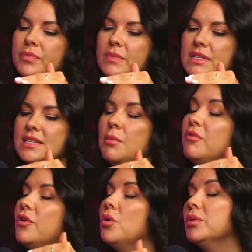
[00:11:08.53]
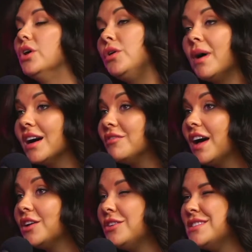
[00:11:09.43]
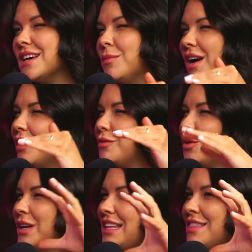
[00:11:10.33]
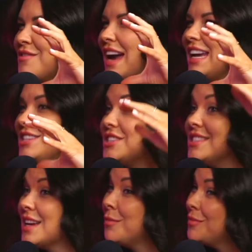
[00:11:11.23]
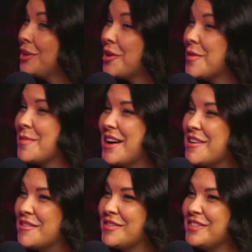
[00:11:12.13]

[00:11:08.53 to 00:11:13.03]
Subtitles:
some fall below market value, some kind of fall in the range, and some go above.